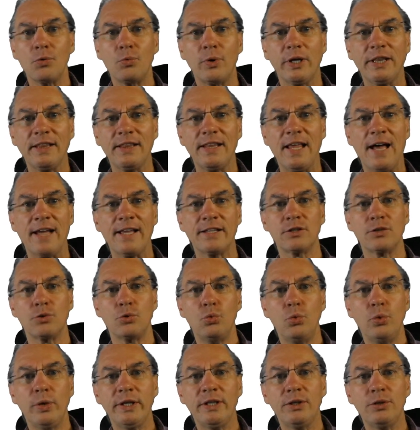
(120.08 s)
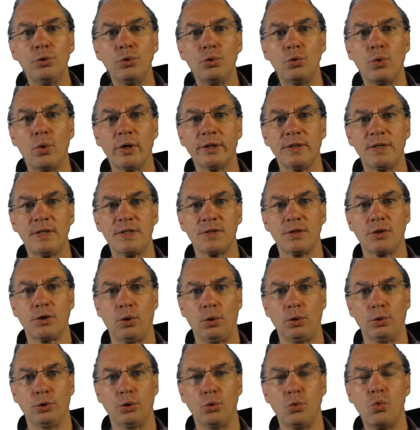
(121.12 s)
With that, we do what is
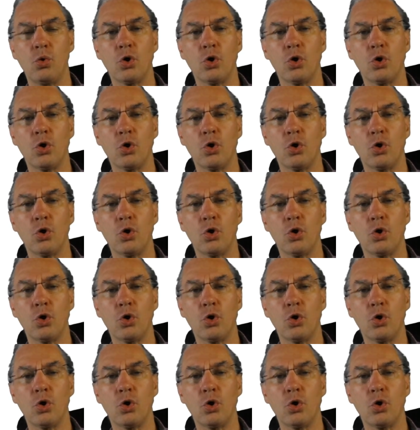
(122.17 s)
called the